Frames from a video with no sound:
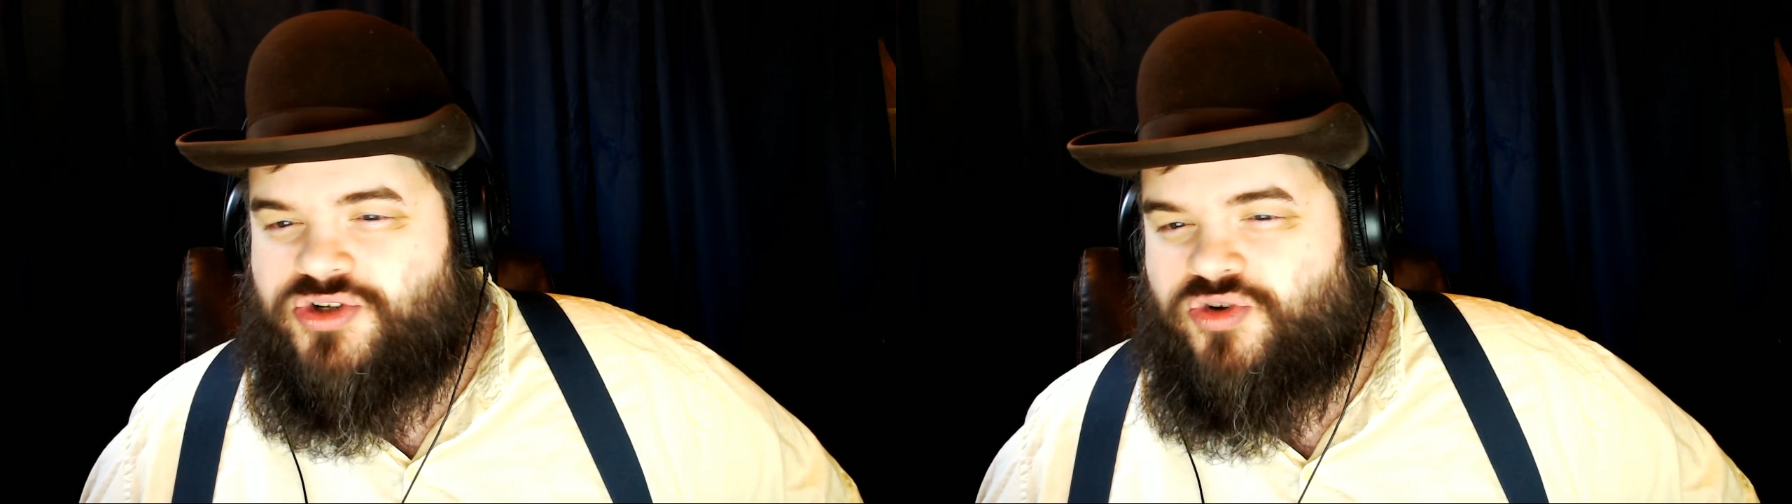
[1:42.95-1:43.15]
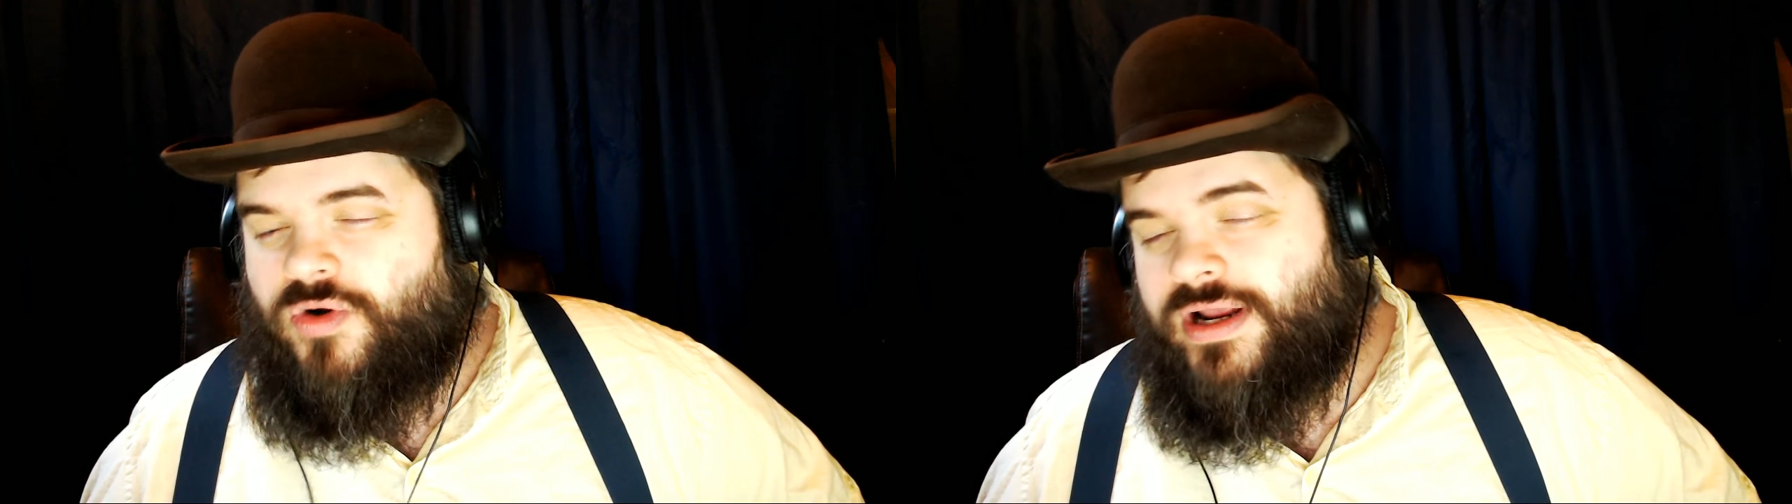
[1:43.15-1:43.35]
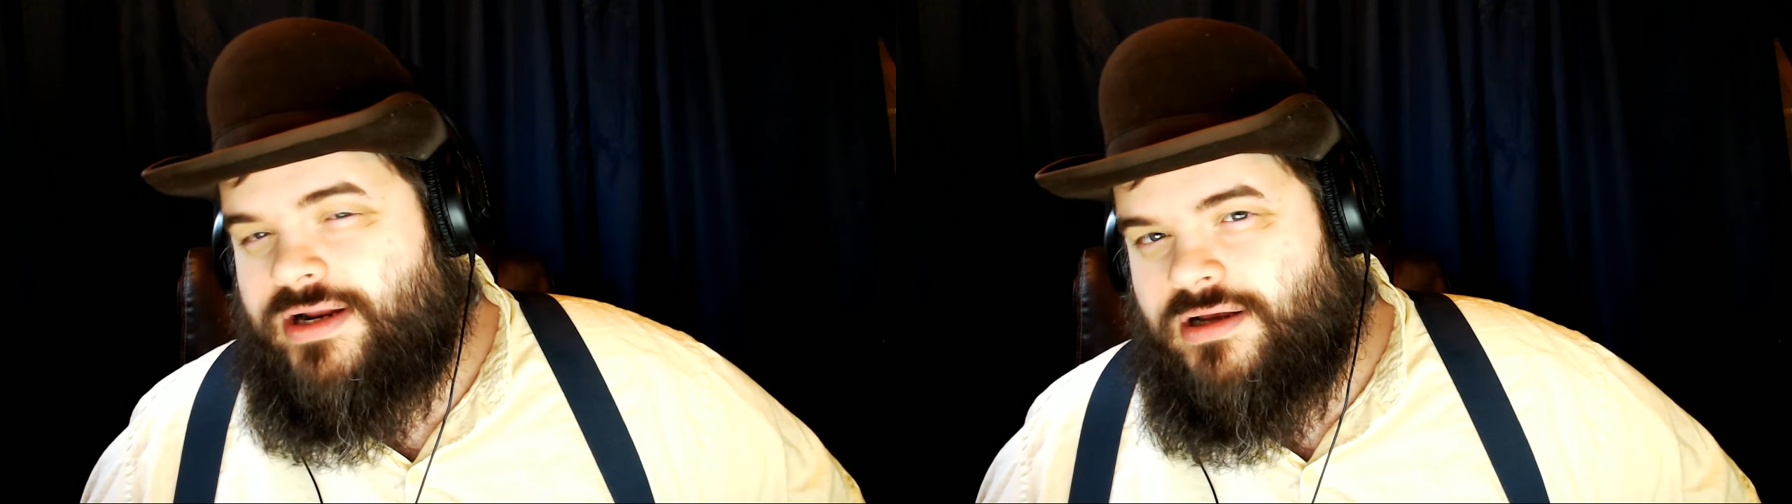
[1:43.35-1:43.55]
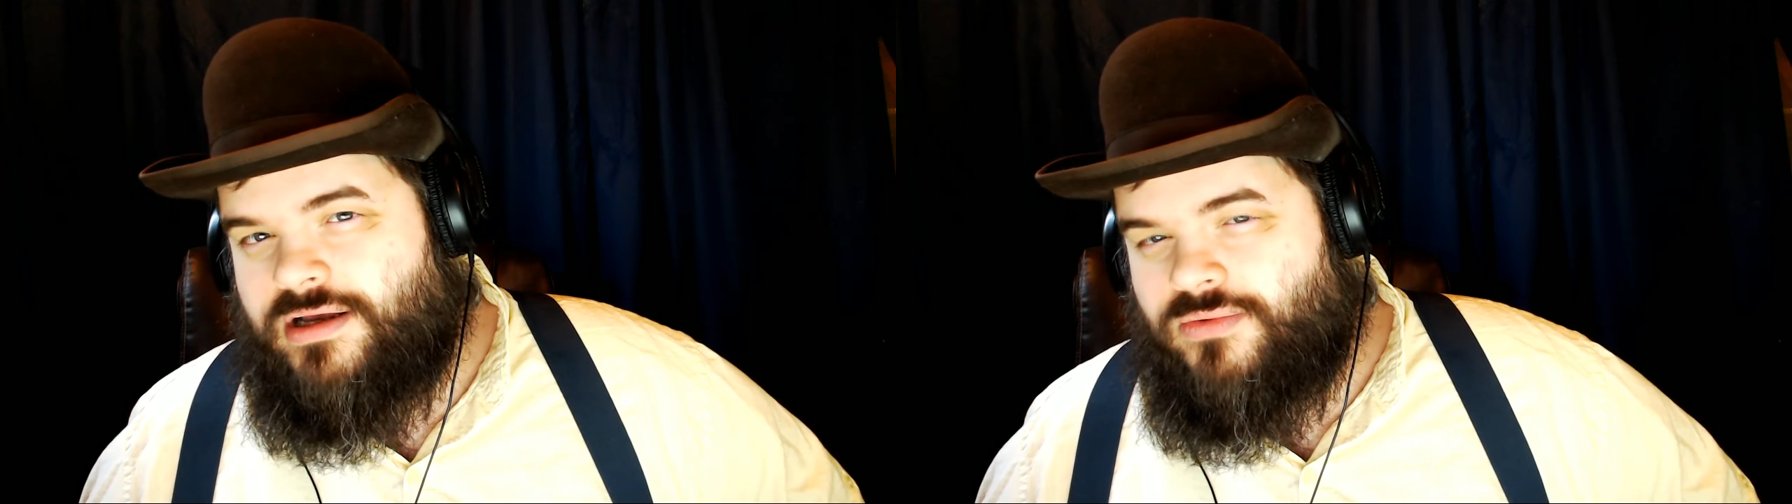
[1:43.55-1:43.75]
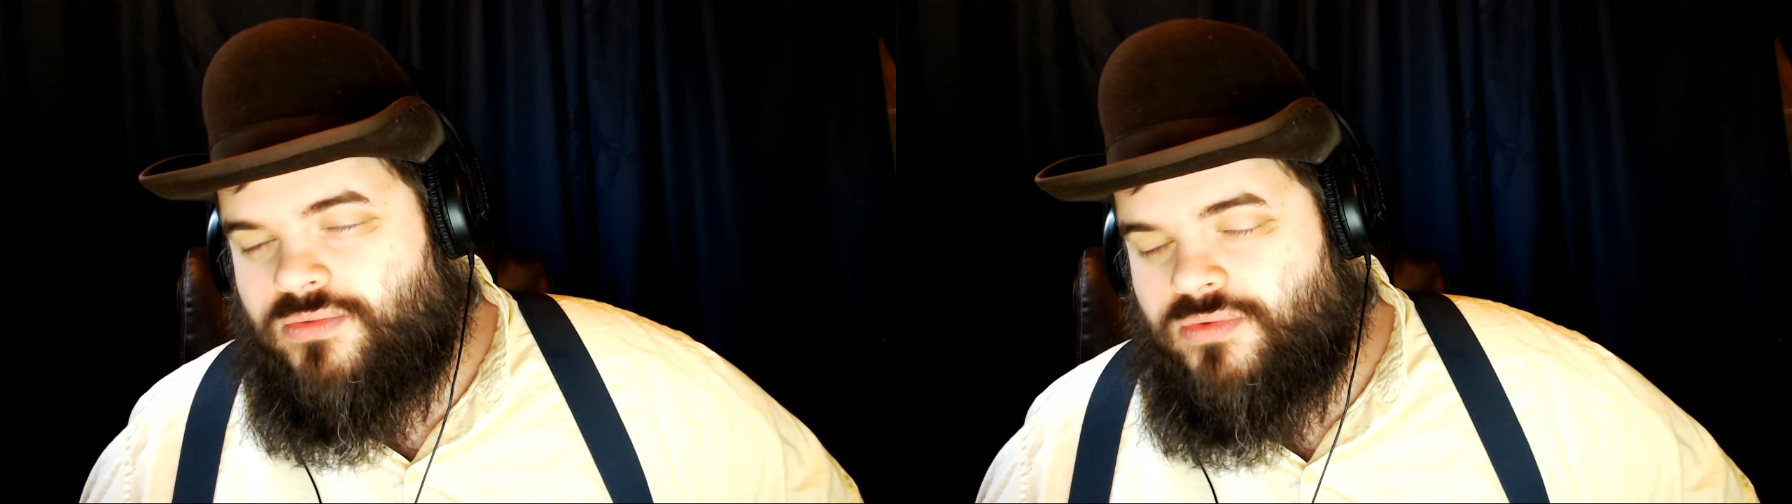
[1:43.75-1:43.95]

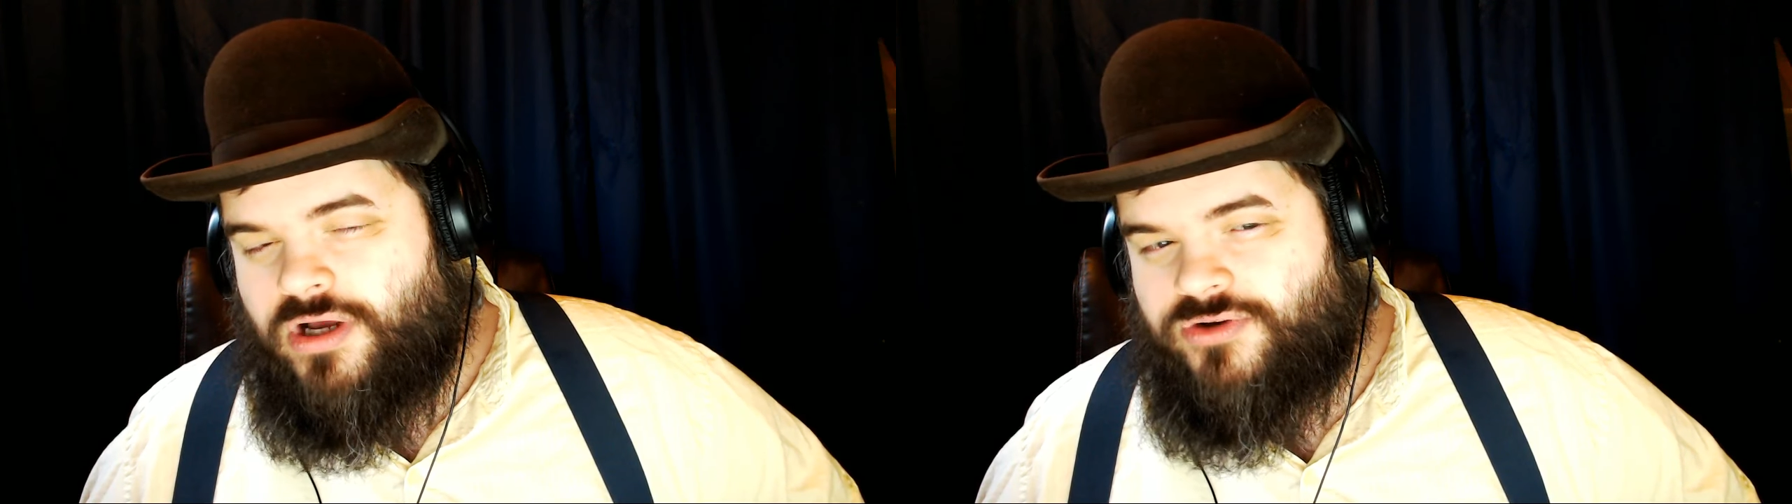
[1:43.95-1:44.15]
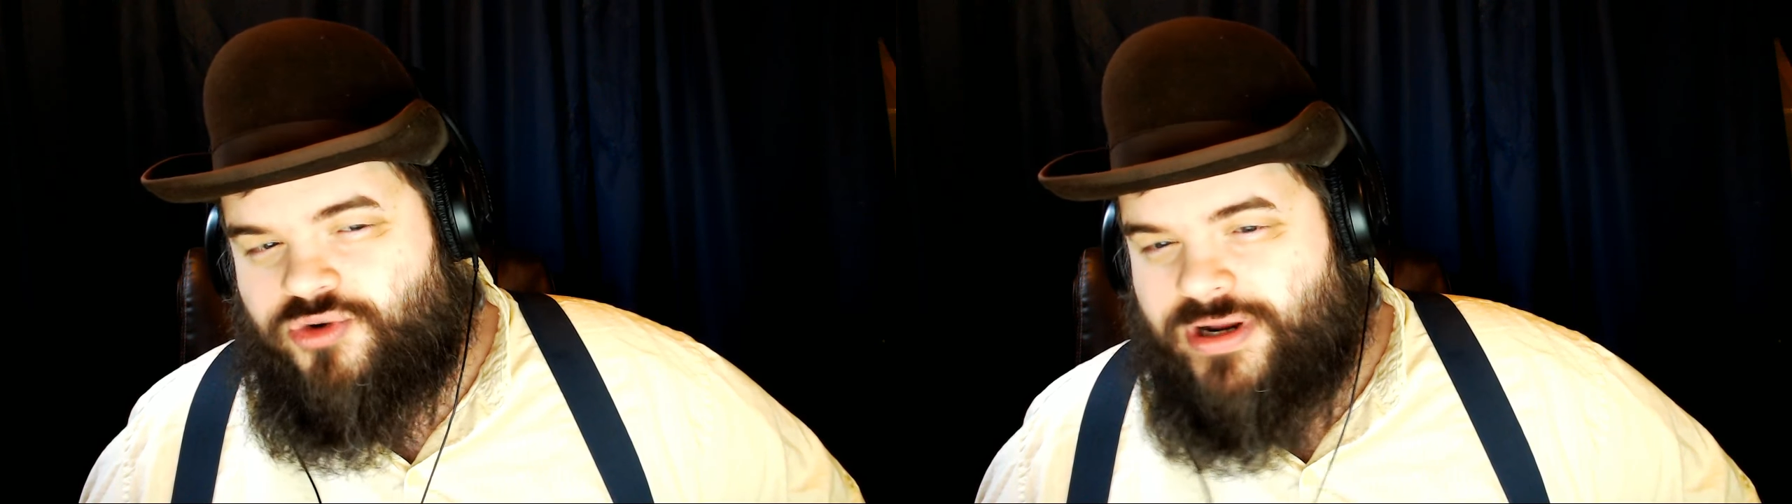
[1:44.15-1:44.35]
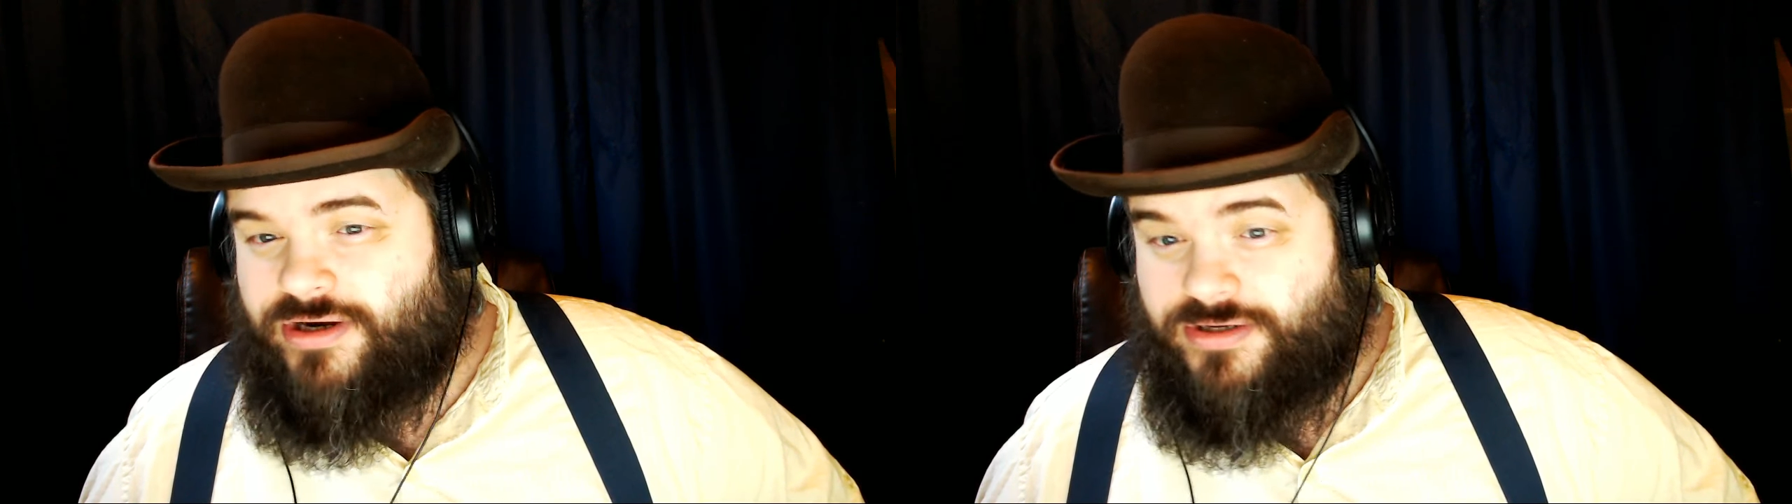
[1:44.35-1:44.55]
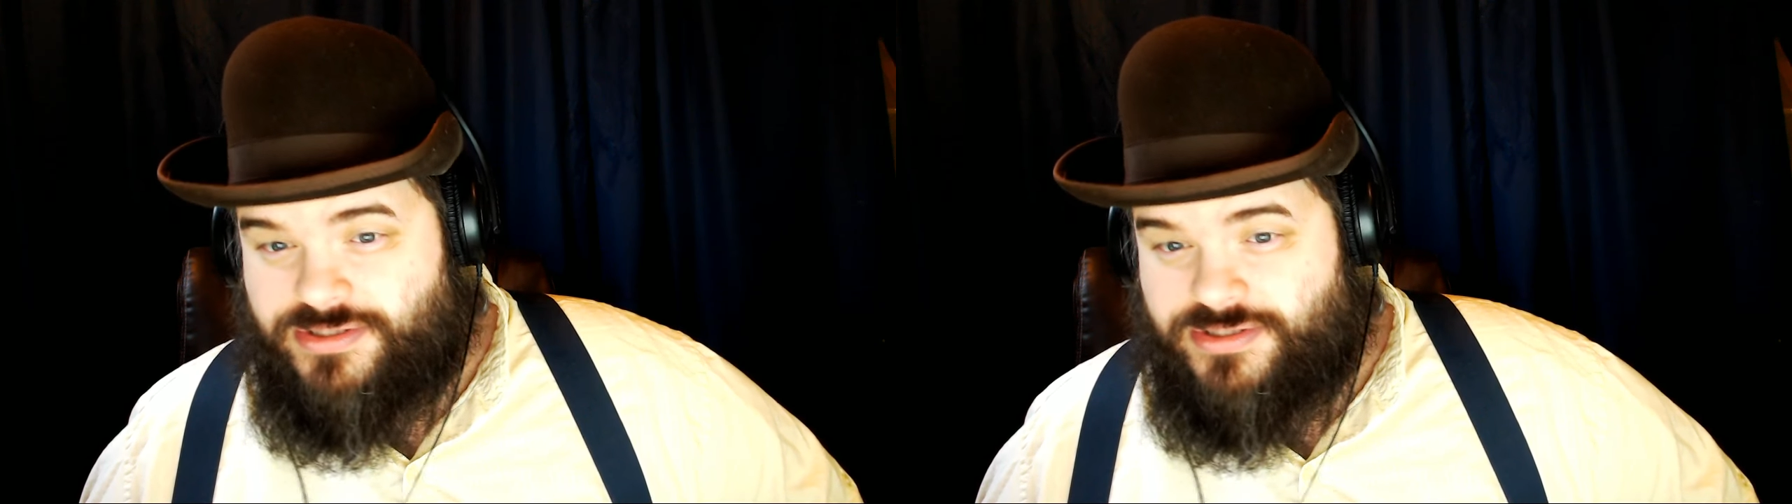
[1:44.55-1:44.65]
uh, uh, traders,